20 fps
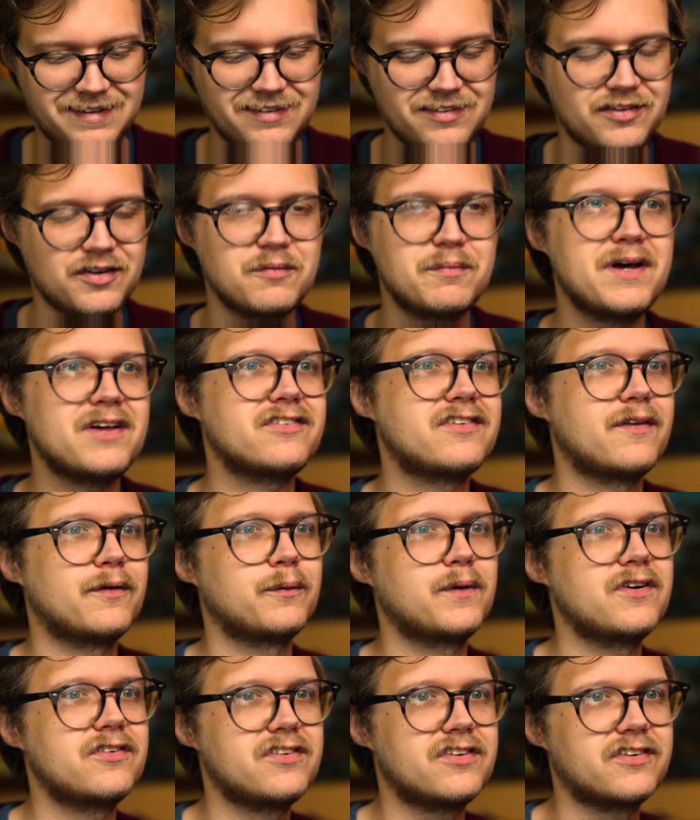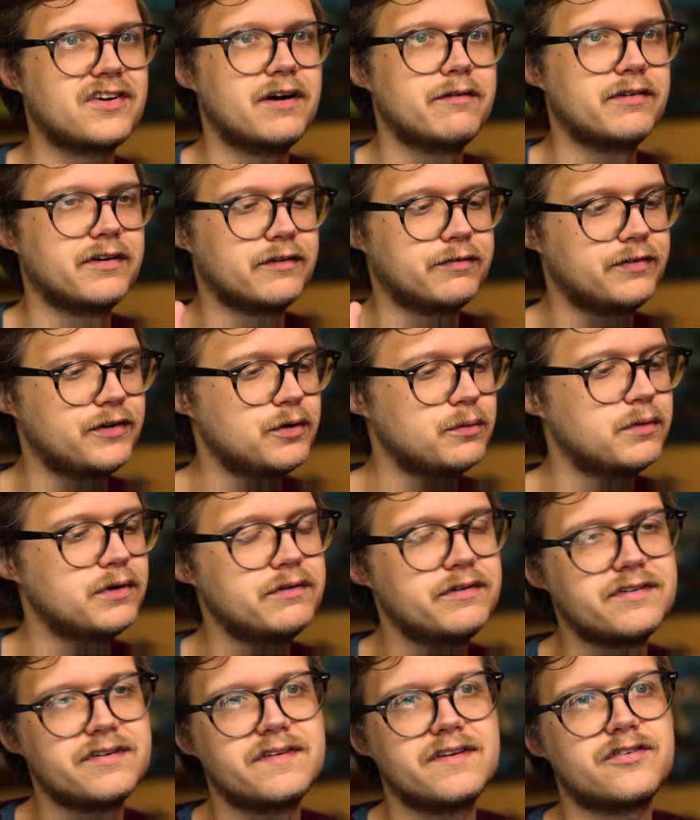So Best of the Worst has covered a few
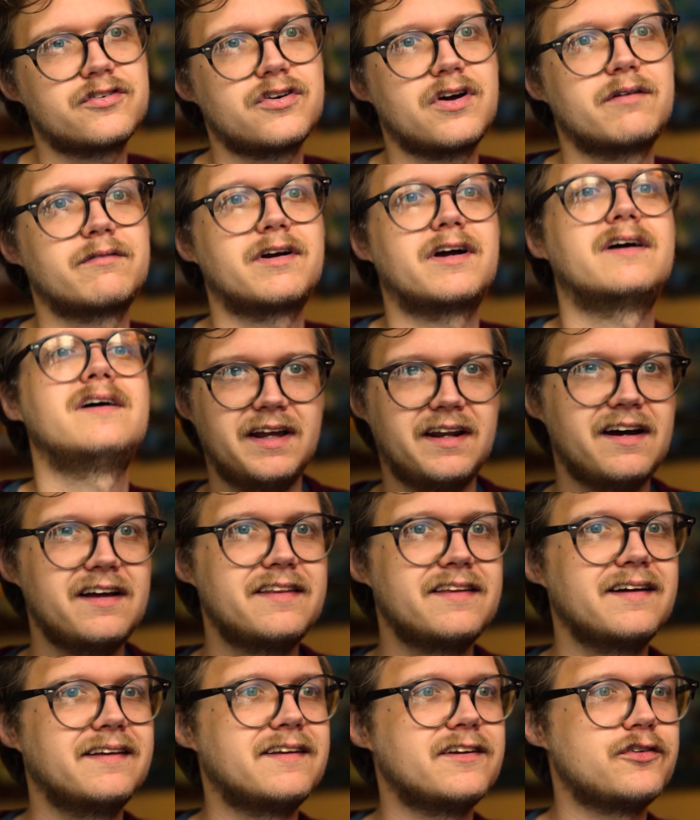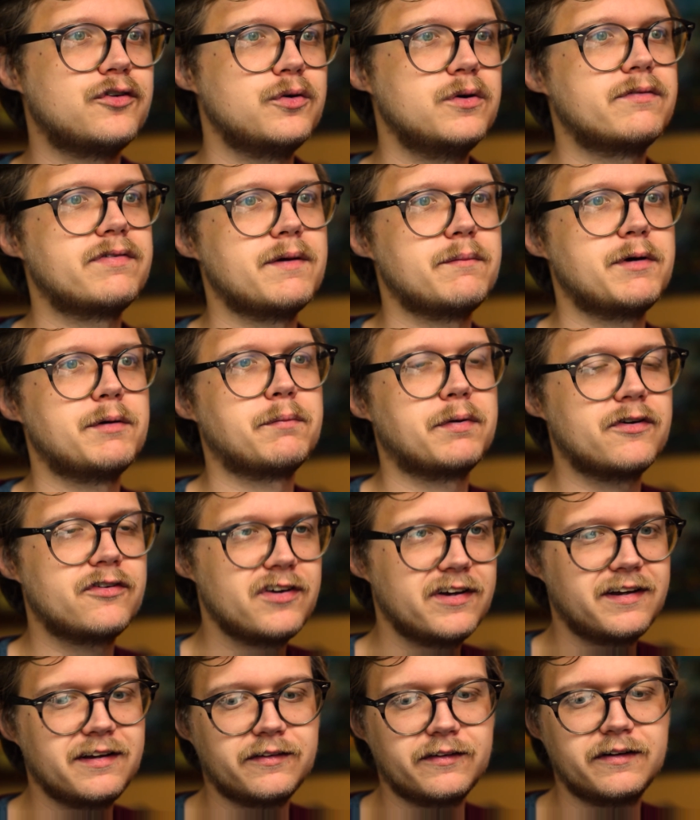movies in this genre, and I think that two of them in
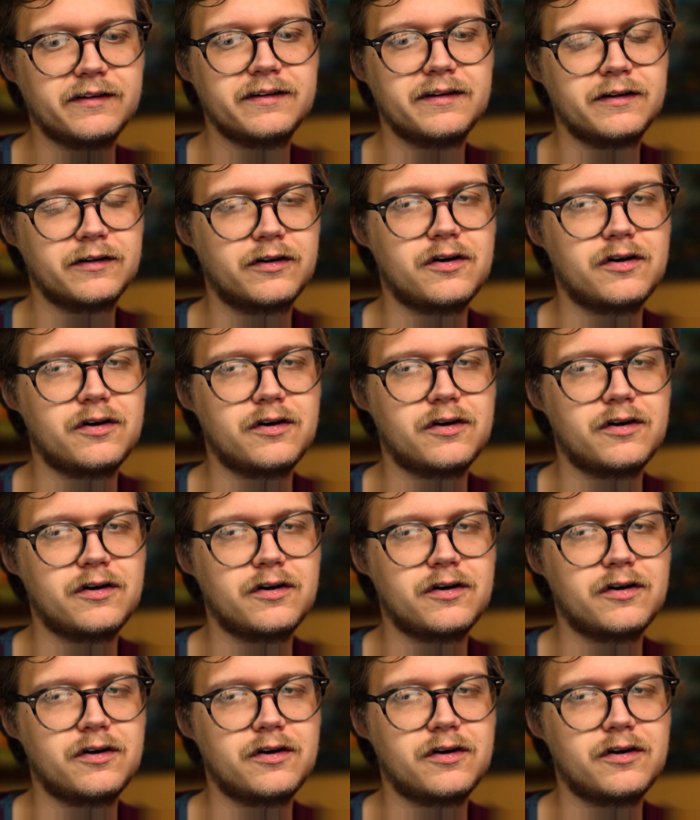particular,